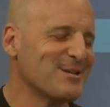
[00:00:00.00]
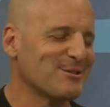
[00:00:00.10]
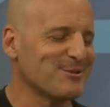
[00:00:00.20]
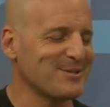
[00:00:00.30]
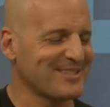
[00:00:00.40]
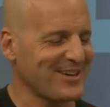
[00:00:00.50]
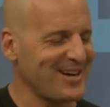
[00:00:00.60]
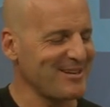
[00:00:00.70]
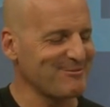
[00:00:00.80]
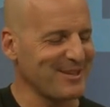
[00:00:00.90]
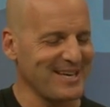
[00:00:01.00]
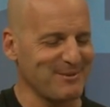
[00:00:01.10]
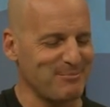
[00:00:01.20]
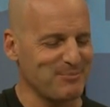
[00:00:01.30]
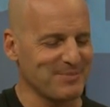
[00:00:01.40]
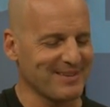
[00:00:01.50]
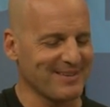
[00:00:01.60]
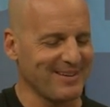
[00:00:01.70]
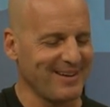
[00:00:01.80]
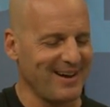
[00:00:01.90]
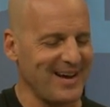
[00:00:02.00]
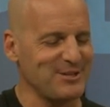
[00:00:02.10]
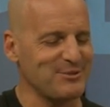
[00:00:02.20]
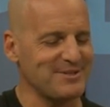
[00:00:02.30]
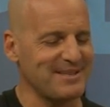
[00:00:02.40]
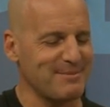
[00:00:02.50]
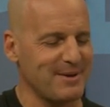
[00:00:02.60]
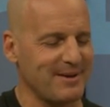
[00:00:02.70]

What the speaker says: So it's kind of like, I use the